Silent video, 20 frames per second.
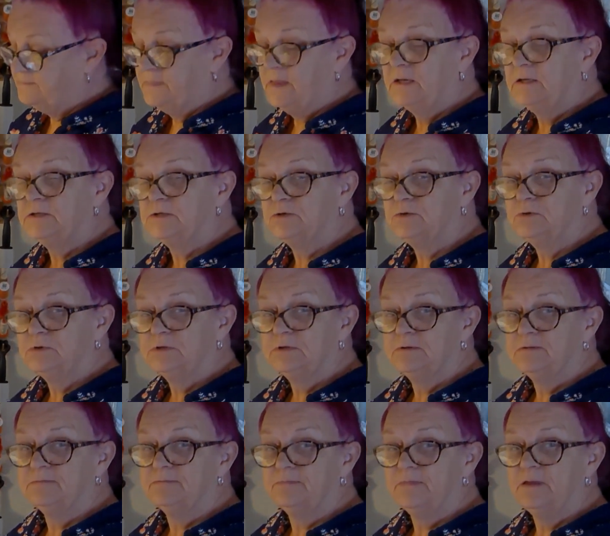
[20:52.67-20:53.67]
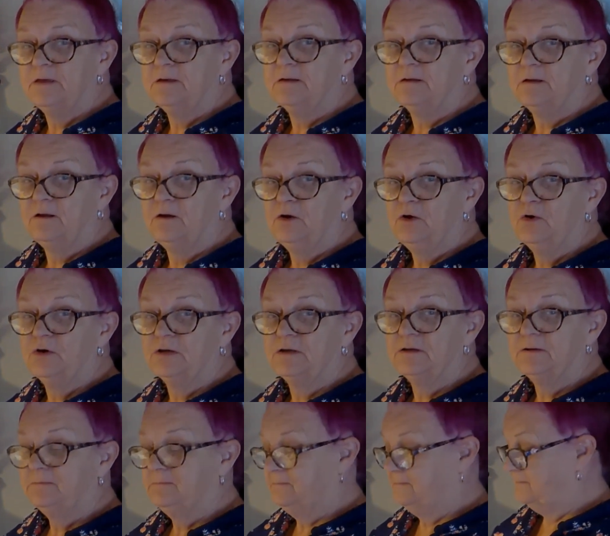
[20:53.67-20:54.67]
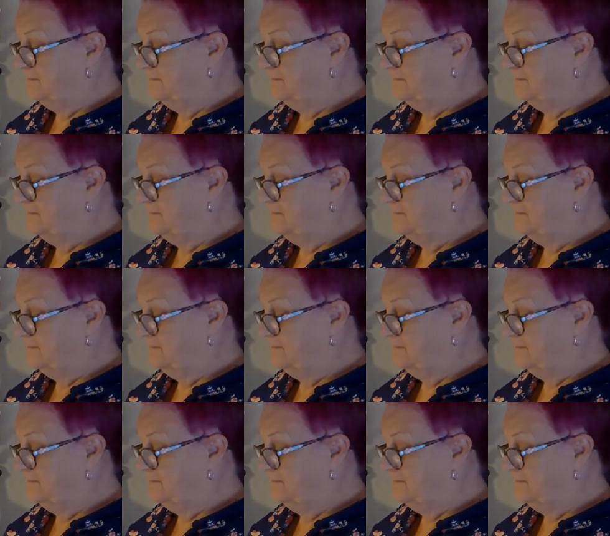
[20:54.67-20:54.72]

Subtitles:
That is good. Yeah, I like it.